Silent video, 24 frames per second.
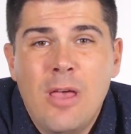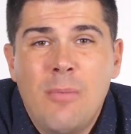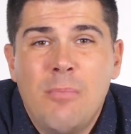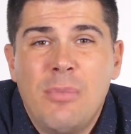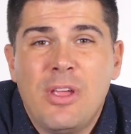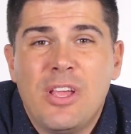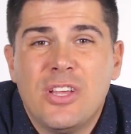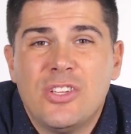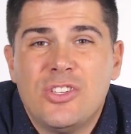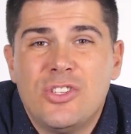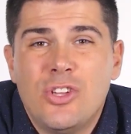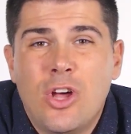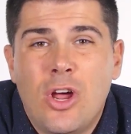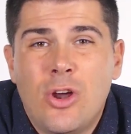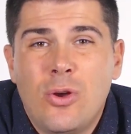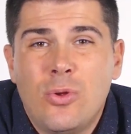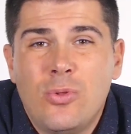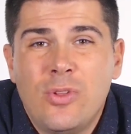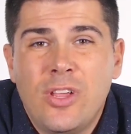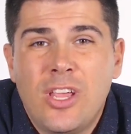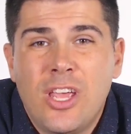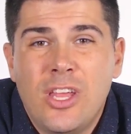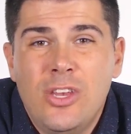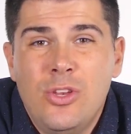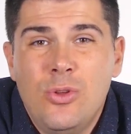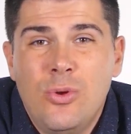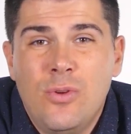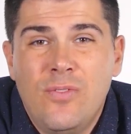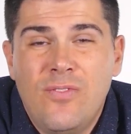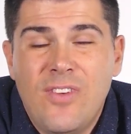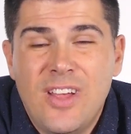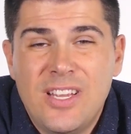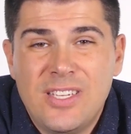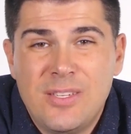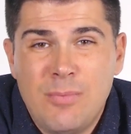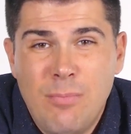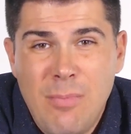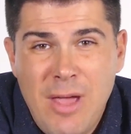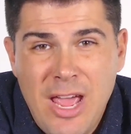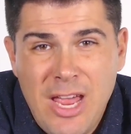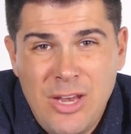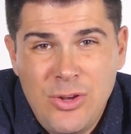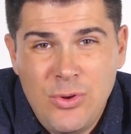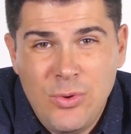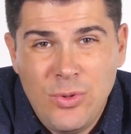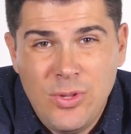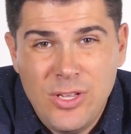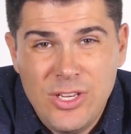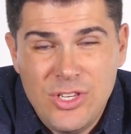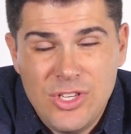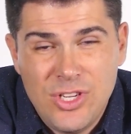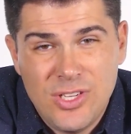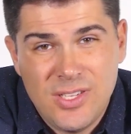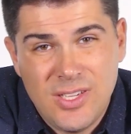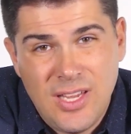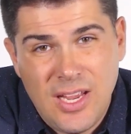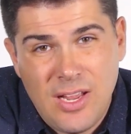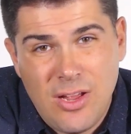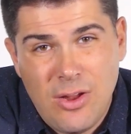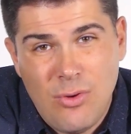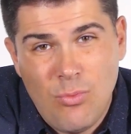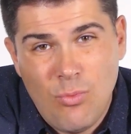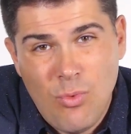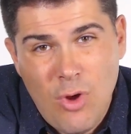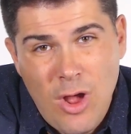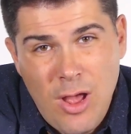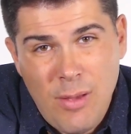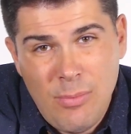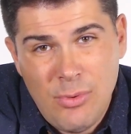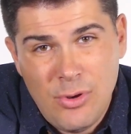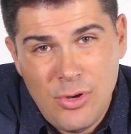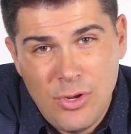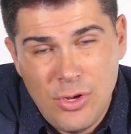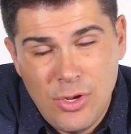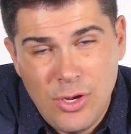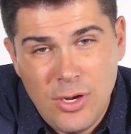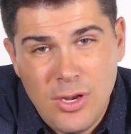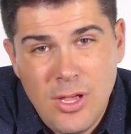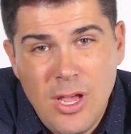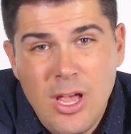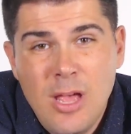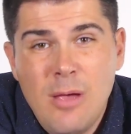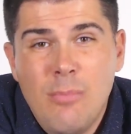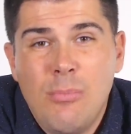because not only can you invest manually just like on Robinhood,